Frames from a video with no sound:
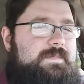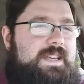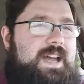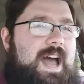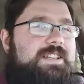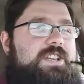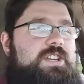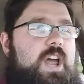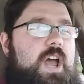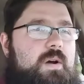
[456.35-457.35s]
gotten to
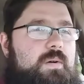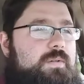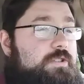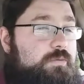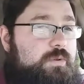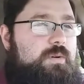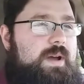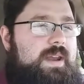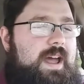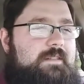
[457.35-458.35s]
know
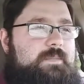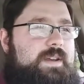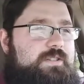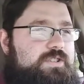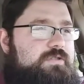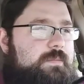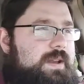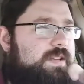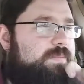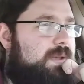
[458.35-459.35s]
through it have been just
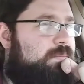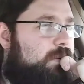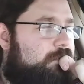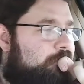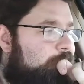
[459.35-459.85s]
tremendous people.